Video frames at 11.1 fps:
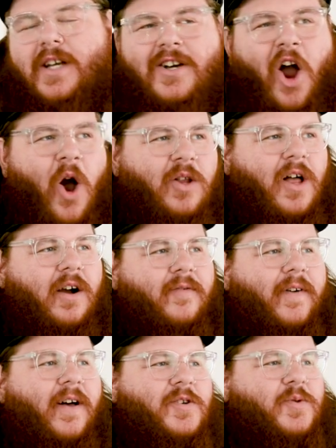Karl
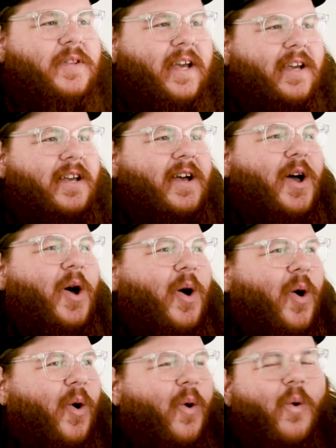Lagerfeld, just with like
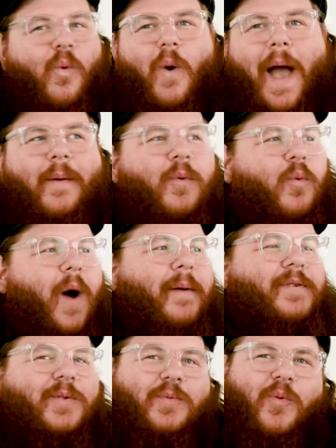Web,
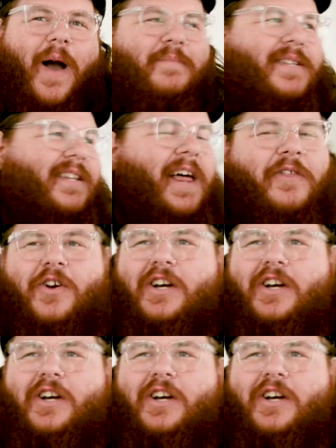webbed, webbed leather